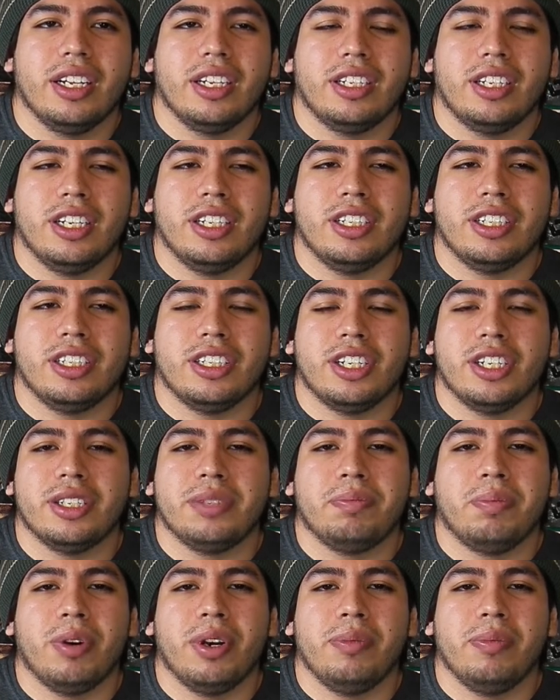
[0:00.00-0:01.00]
this is
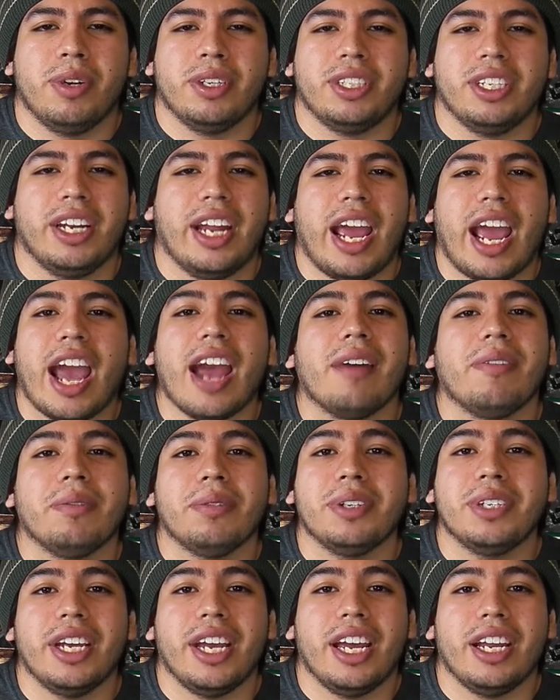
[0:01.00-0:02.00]
just pretty much an
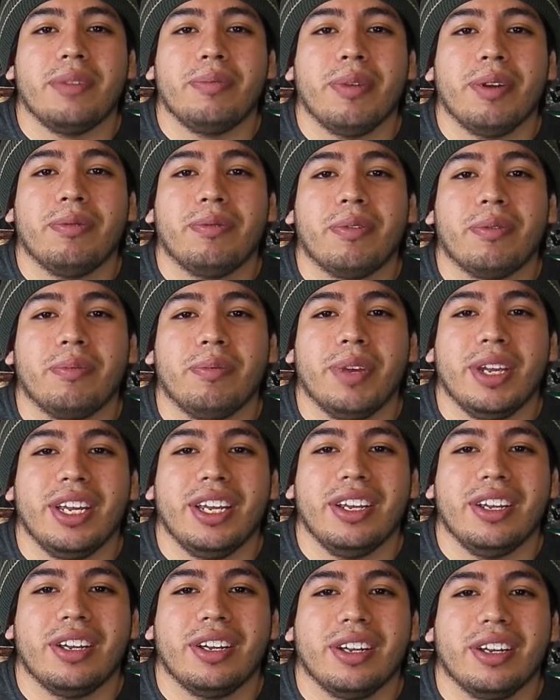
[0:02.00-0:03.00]
average anime for
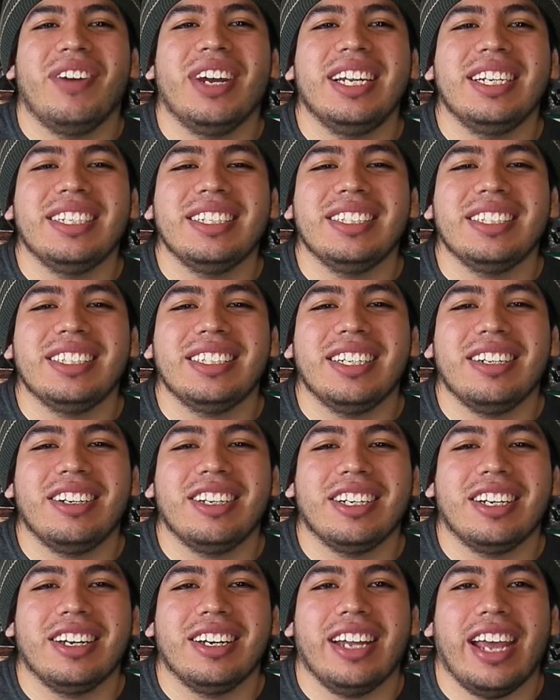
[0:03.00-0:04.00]
me. But it is still
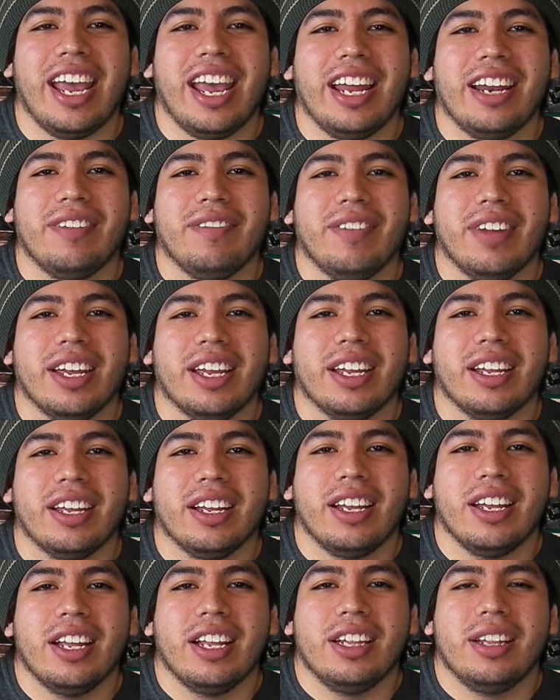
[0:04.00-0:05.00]
a good anime.
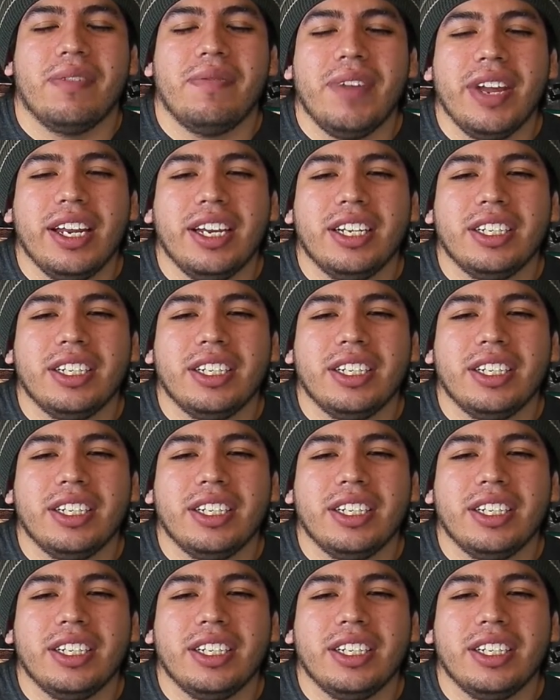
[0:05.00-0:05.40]
The main